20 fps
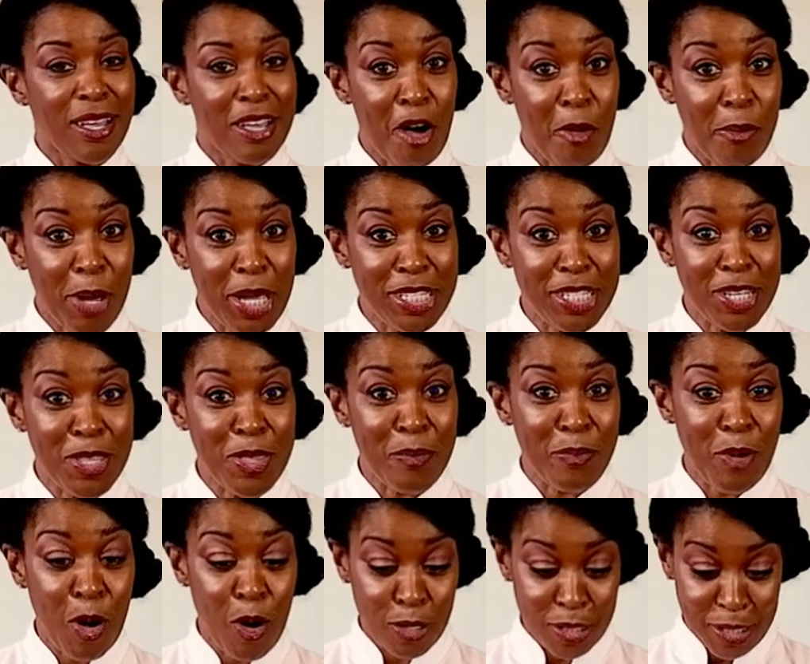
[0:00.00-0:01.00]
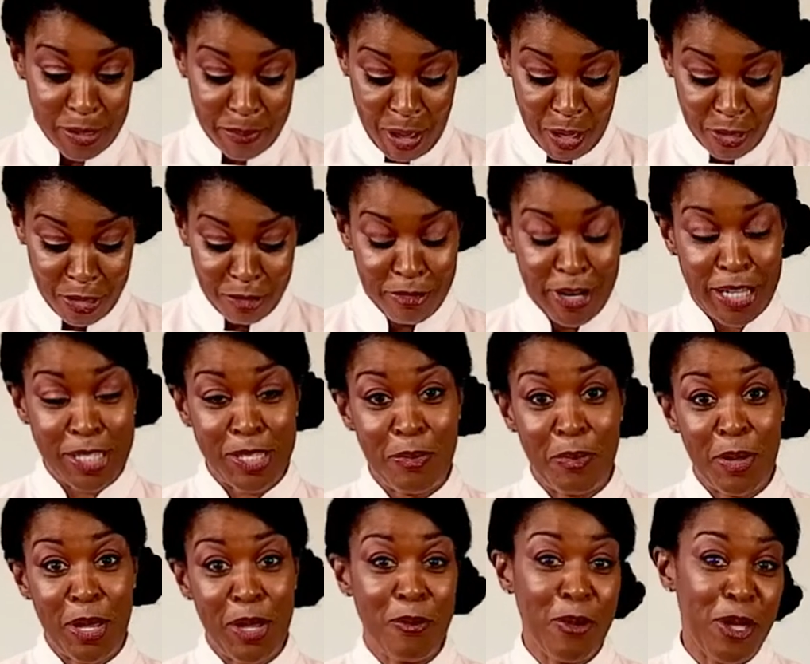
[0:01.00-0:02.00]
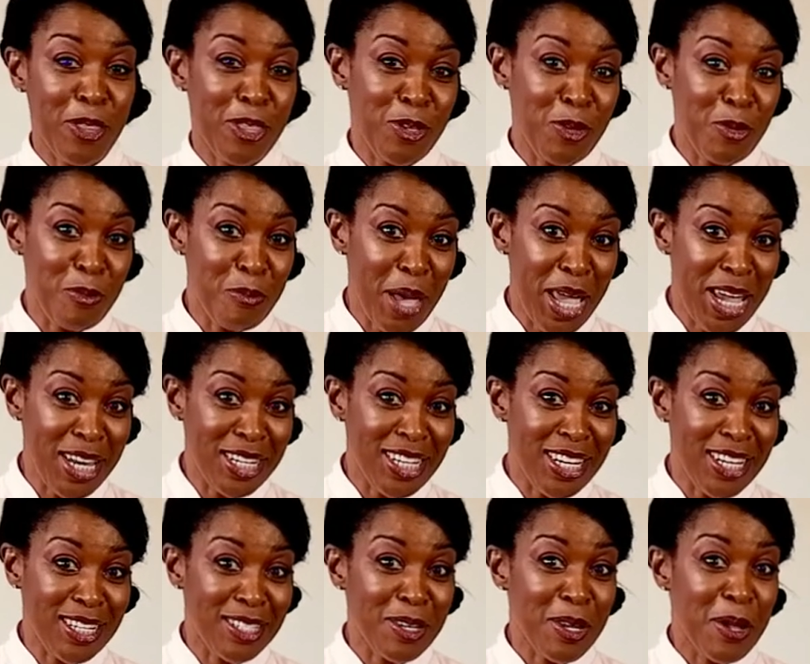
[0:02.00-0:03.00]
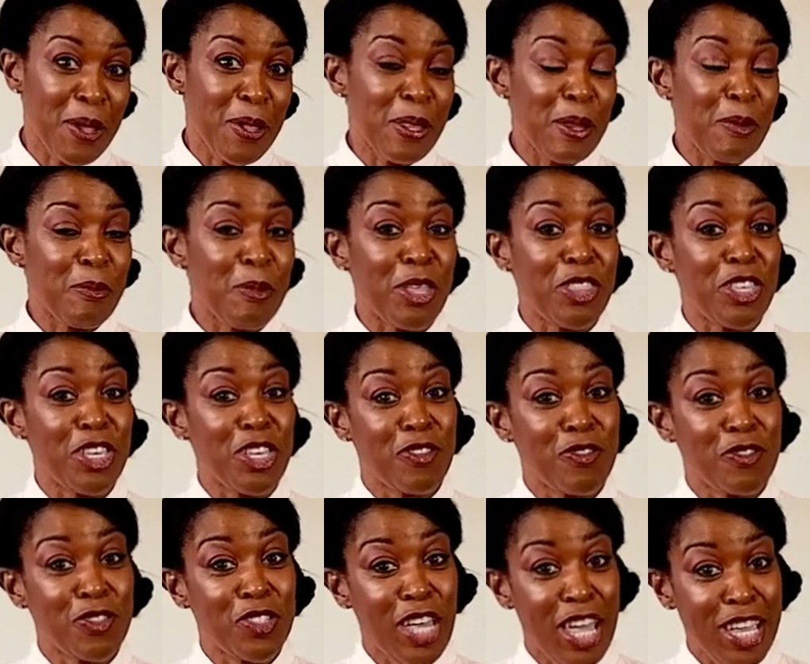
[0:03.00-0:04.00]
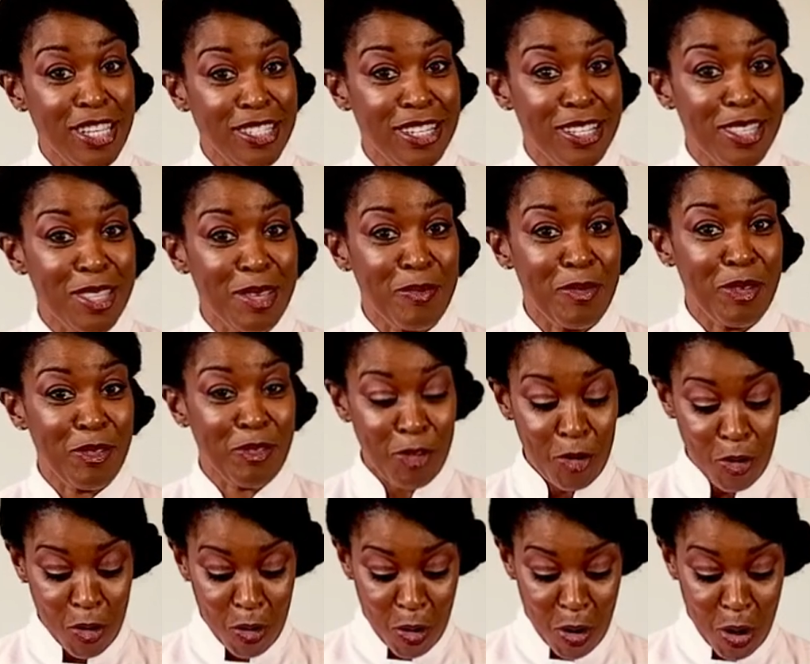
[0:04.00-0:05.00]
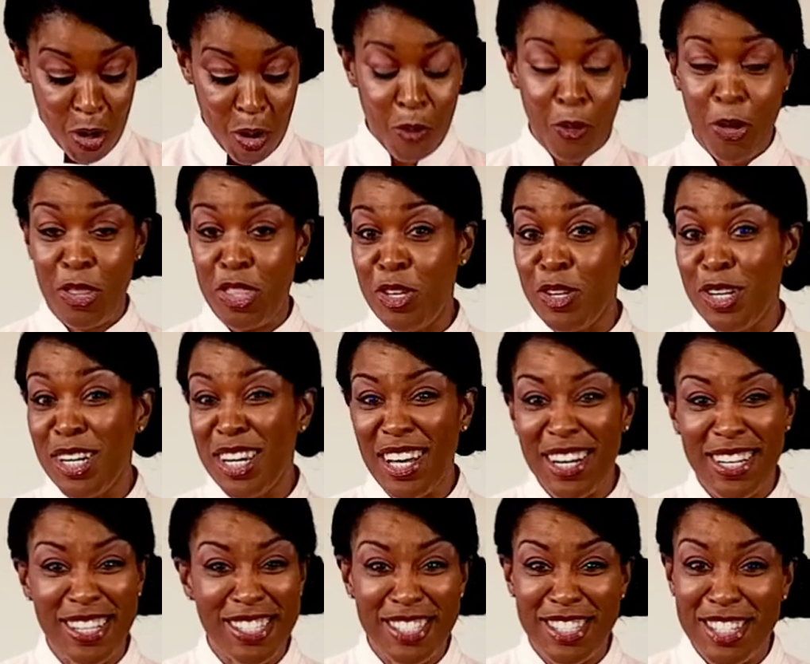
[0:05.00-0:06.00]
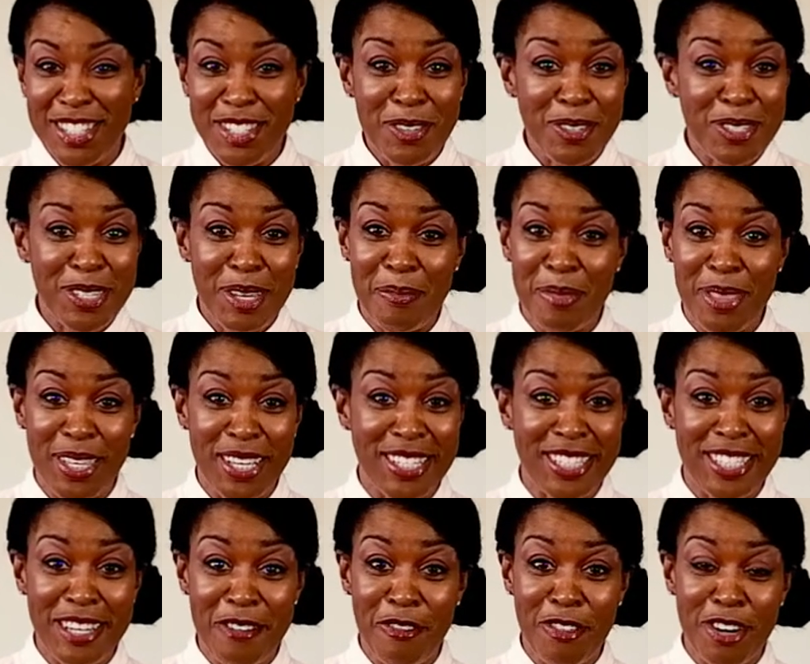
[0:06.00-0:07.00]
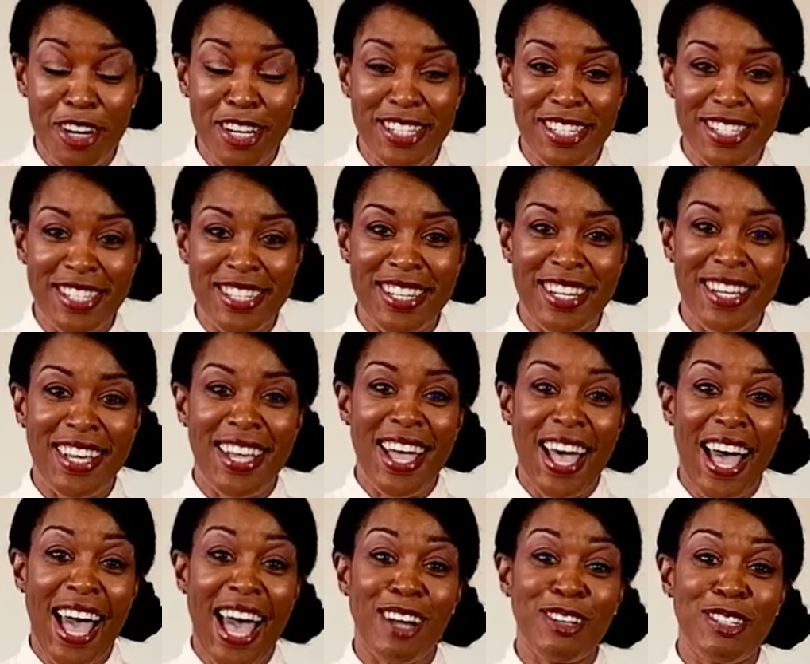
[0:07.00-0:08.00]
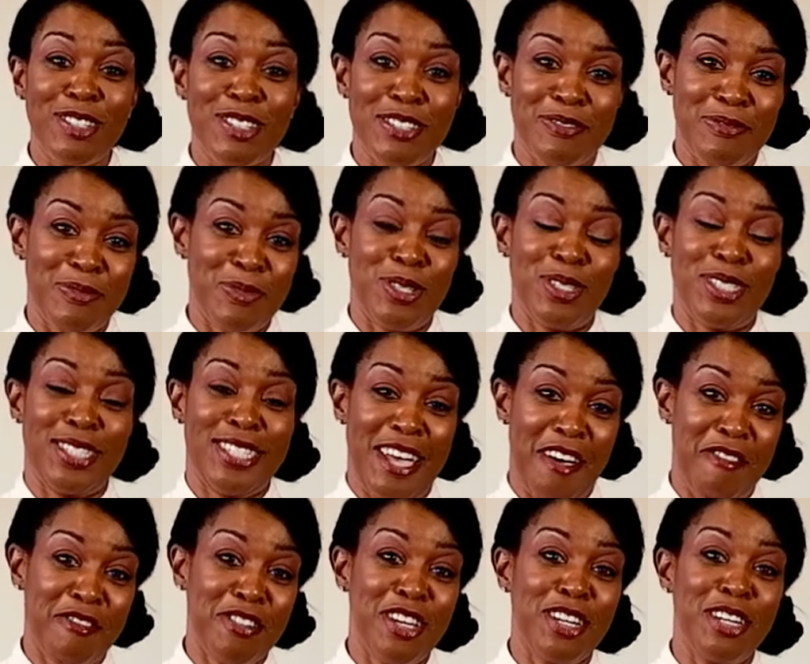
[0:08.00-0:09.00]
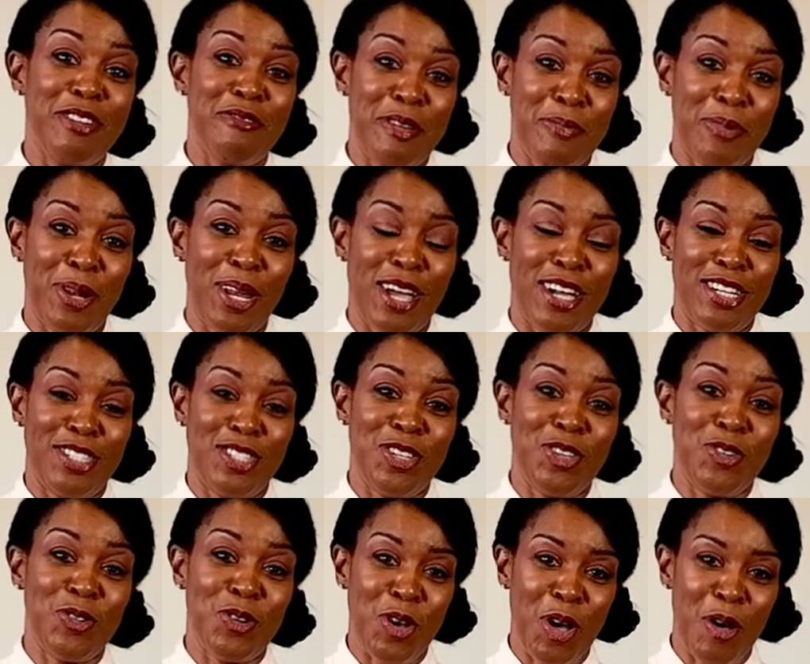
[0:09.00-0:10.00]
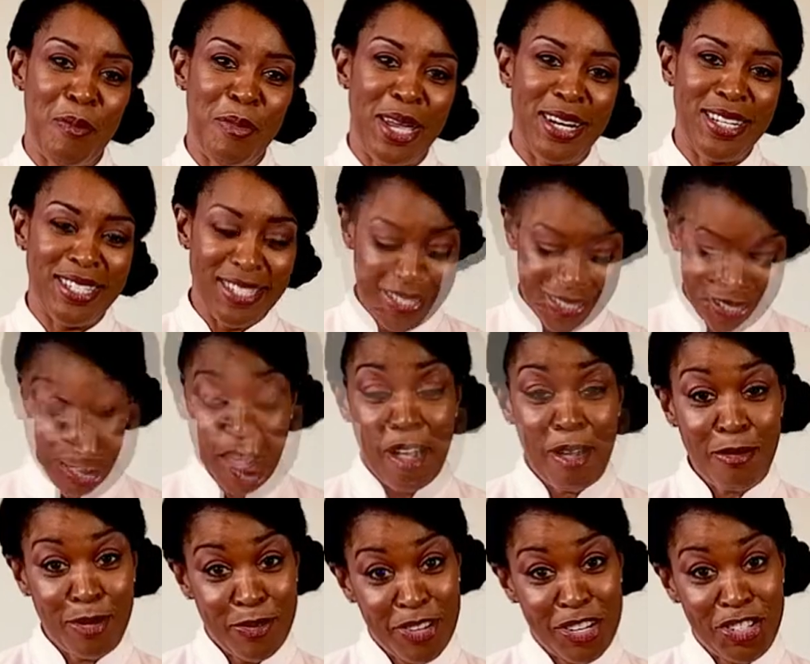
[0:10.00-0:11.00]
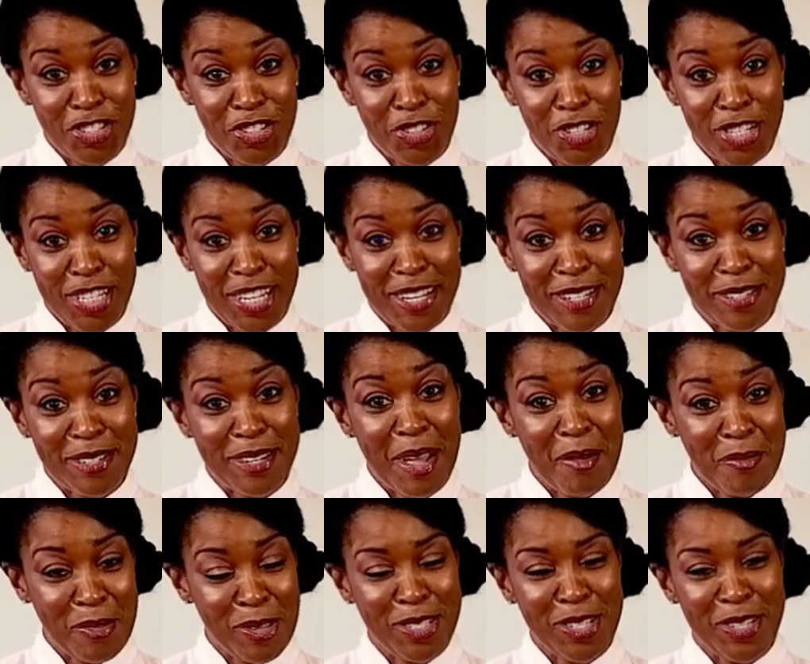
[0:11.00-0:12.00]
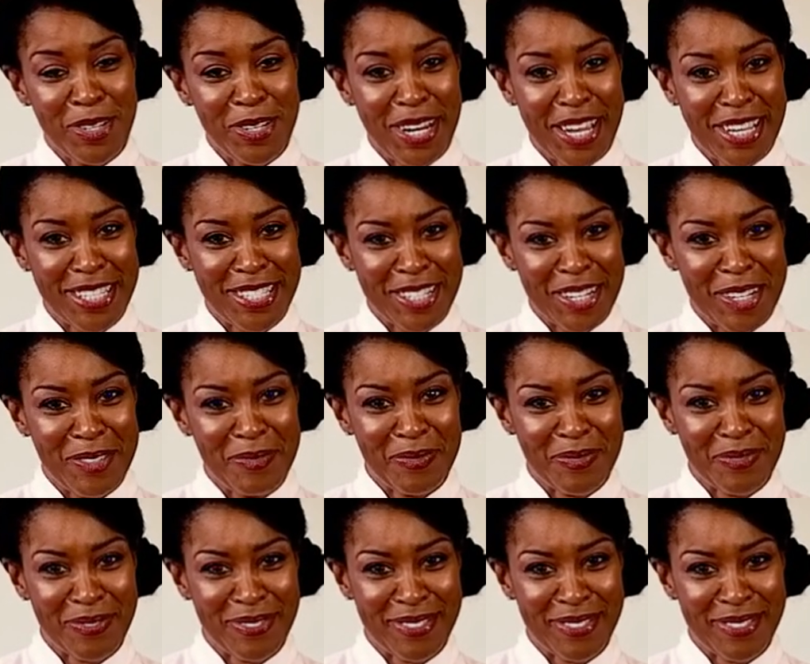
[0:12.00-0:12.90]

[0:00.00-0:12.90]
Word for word: Comment in the box about the recipe, whether you made it, whether you've tasted them before, whether you'd like us to do something different, and we'll definitely reply to your comments. Hope you enjoyed it and we'll see you next time.